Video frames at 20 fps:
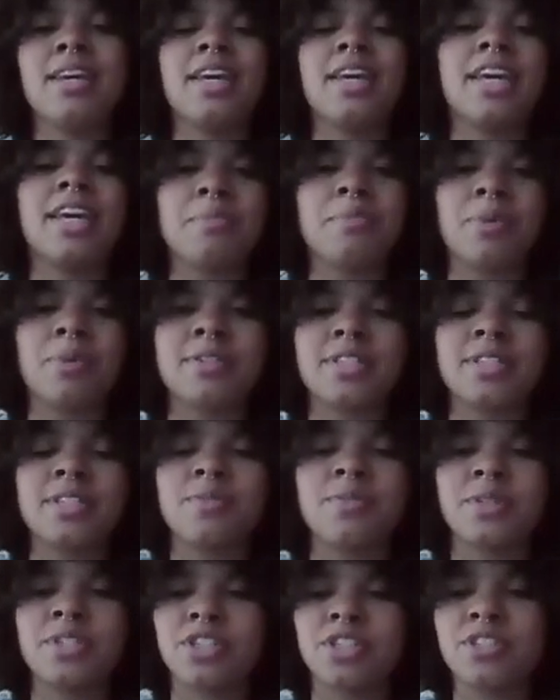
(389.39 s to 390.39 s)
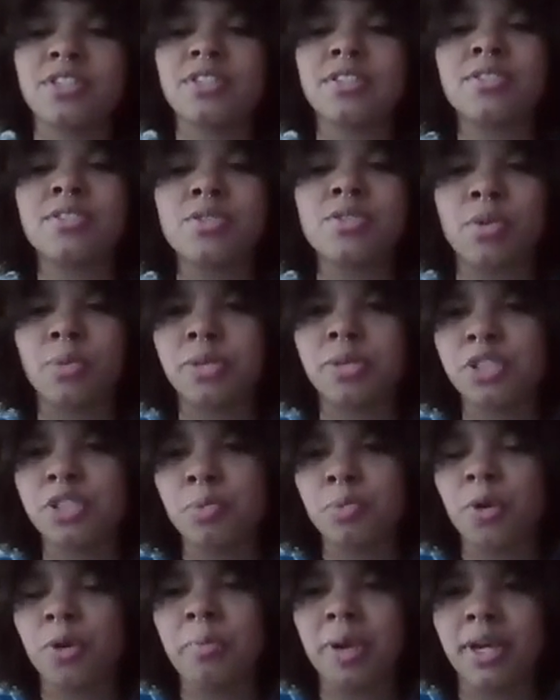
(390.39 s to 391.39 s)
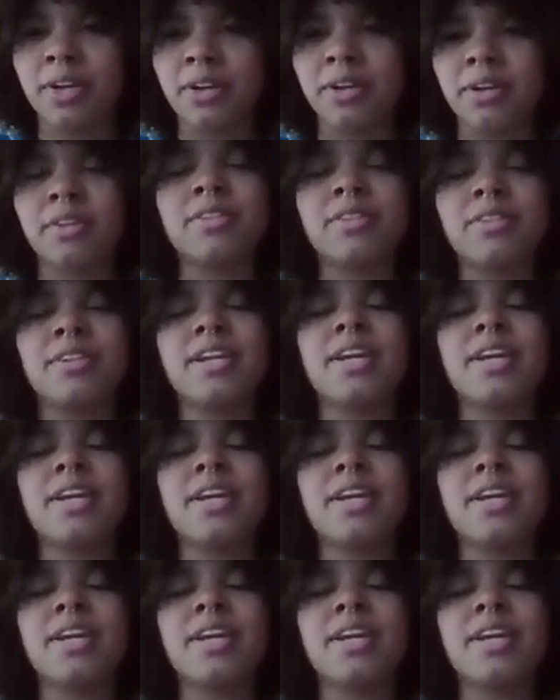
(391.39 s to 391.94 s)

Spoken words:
in person, which is so much more better.